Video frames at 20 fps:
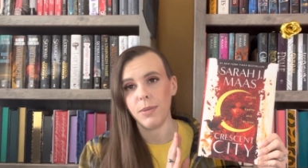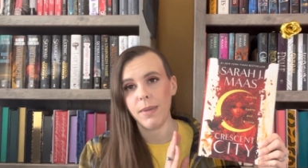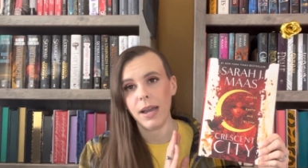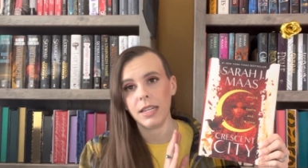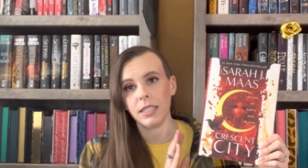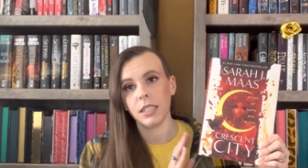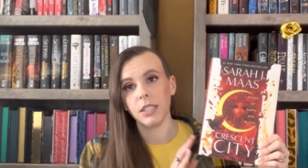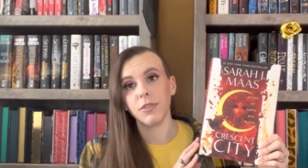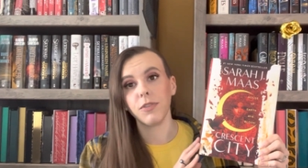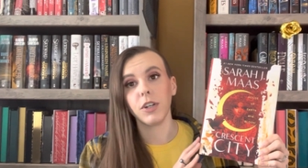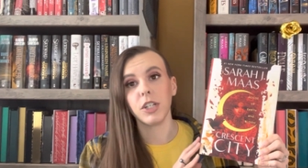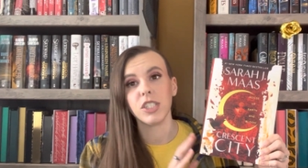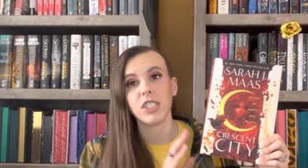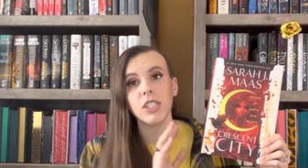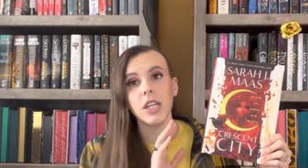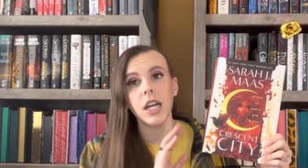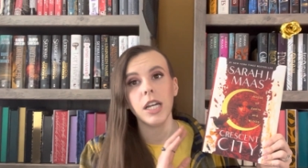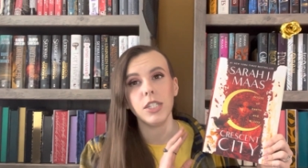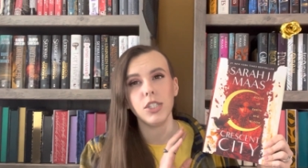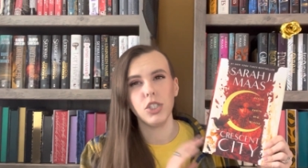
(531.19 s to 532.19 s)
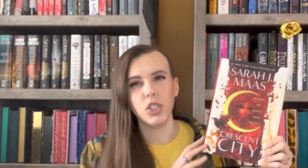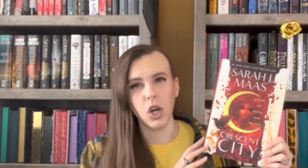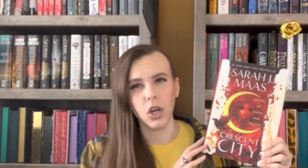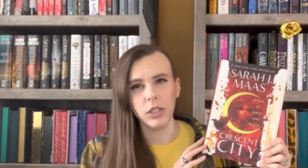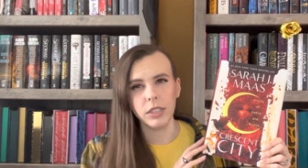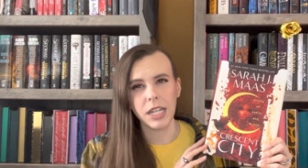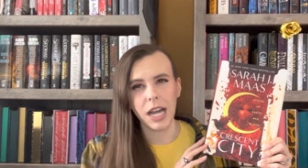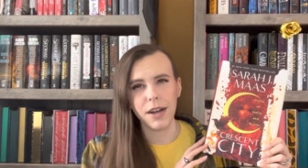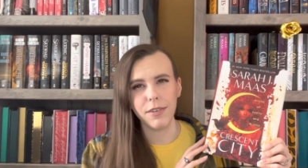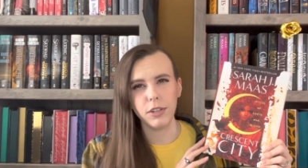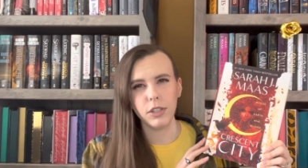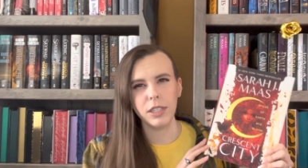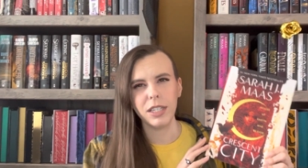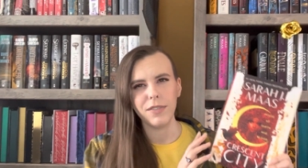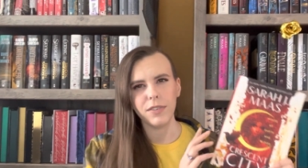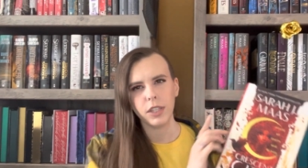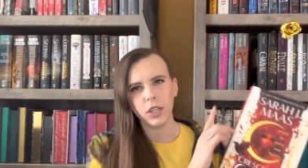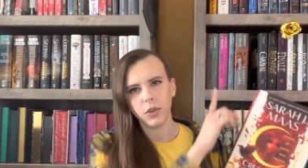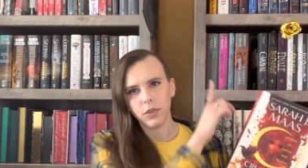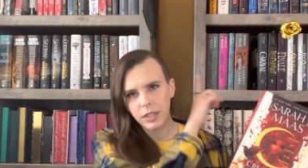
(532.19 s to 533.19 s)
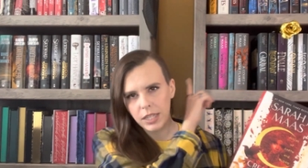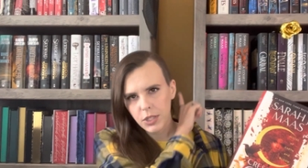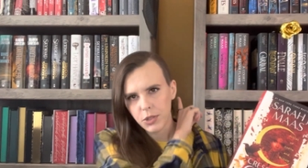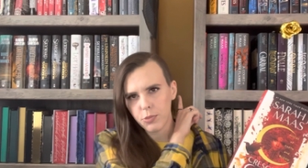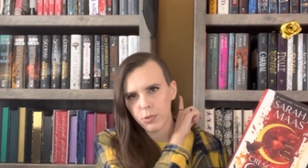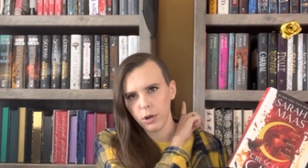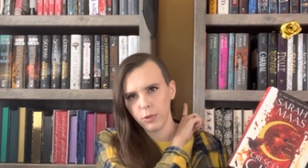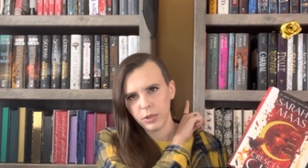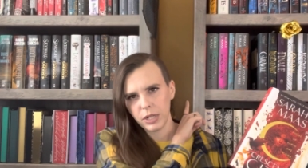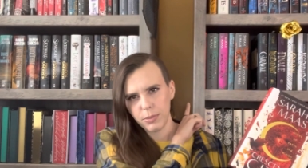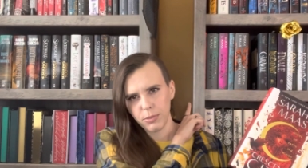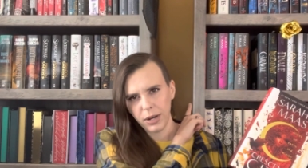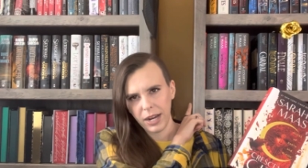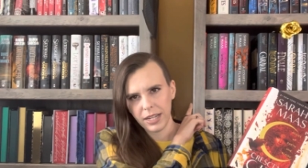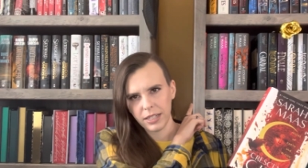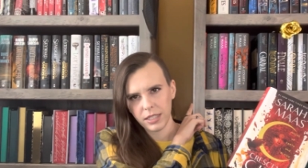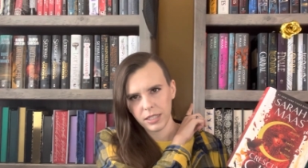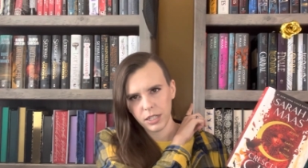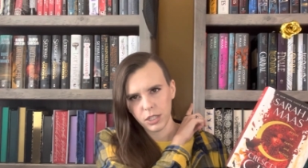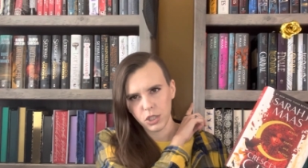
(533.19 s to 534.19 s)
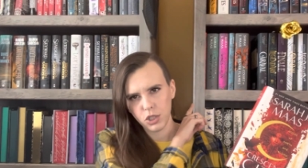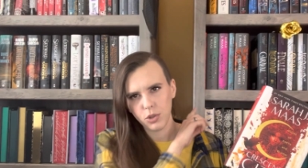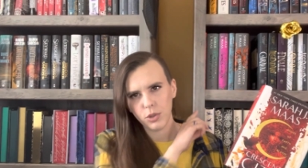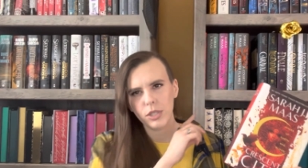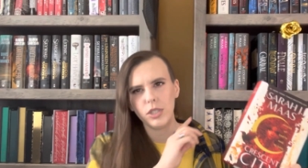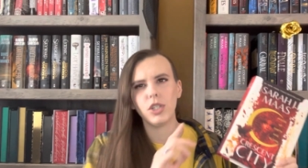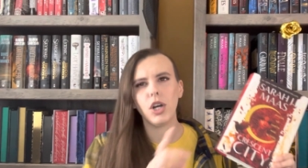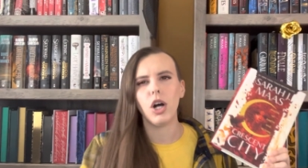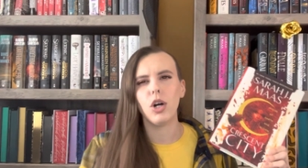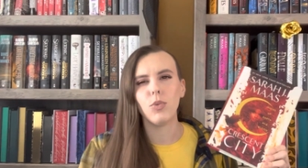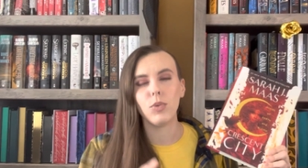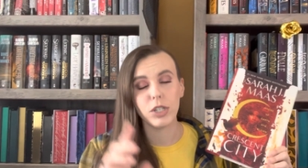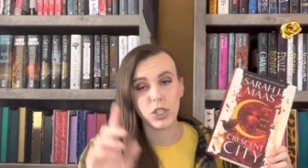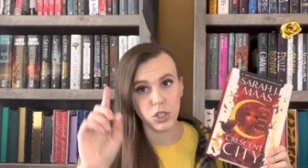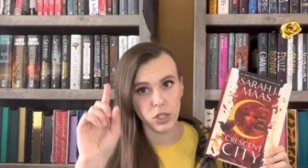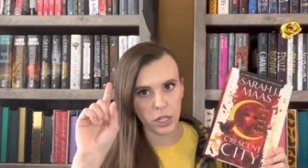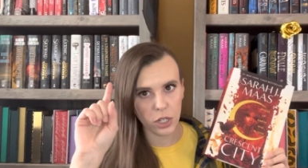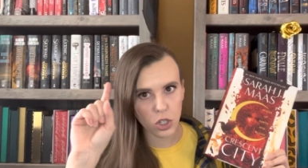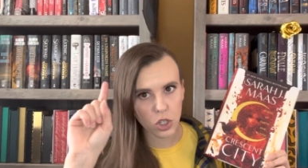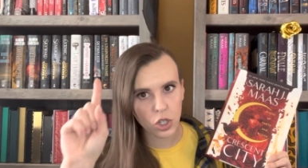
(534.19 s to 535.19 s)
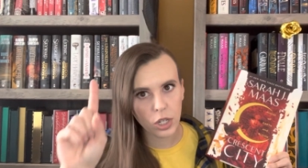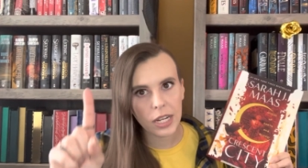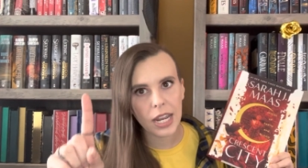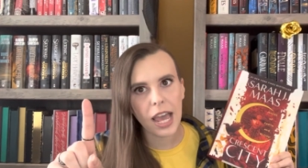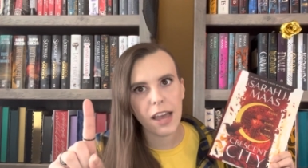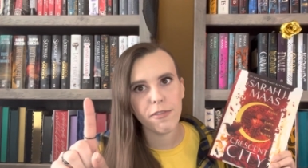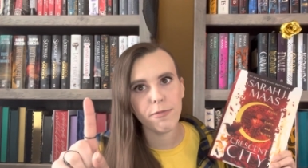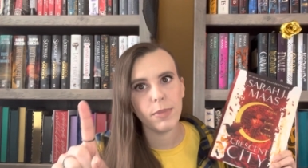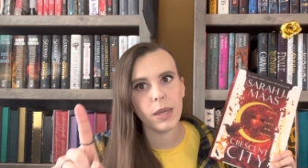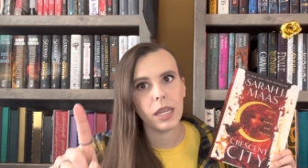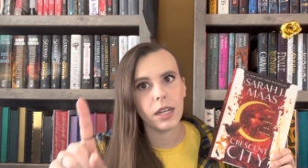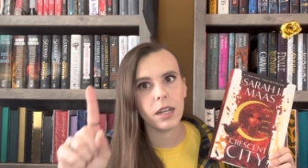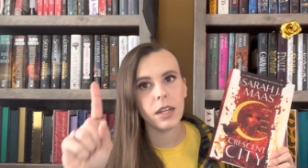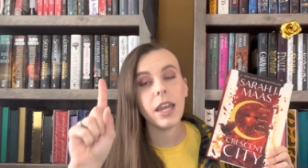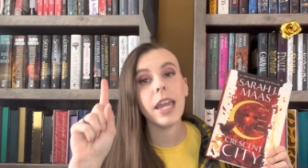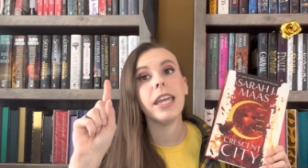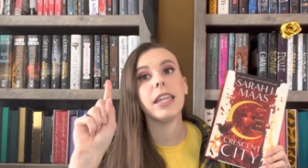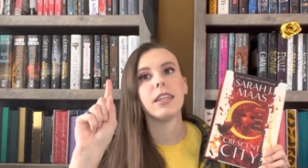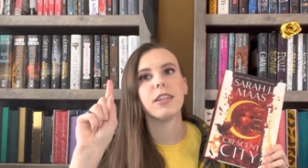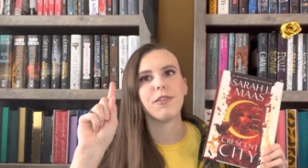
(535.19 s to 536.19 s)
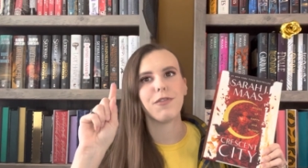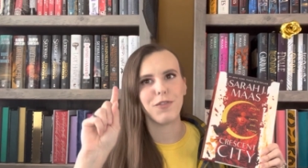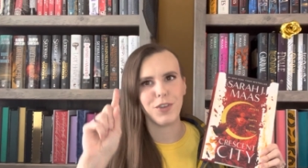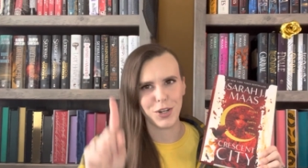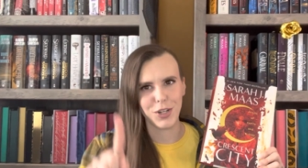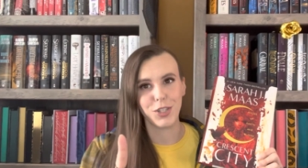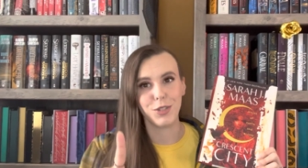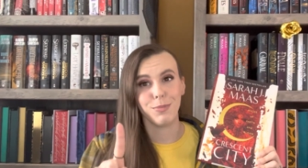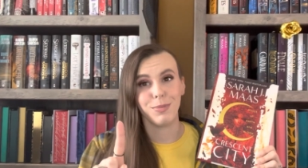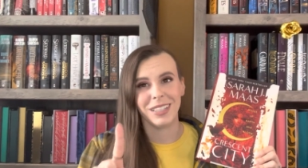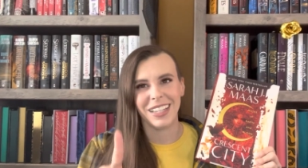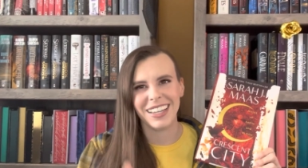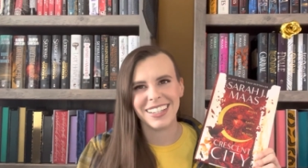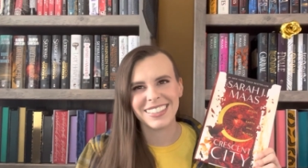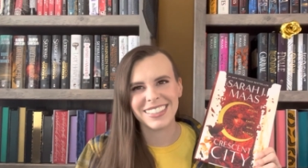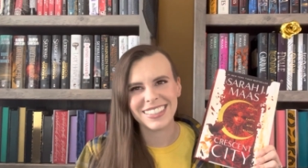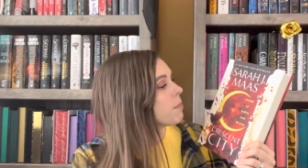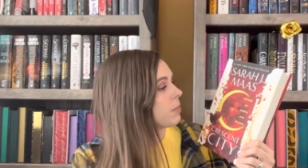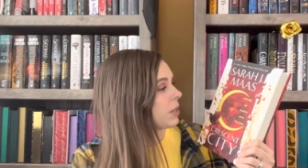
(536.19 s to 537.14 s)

Maas's first adult novel, even though these were rebranded into adult, which they should have been in the first place.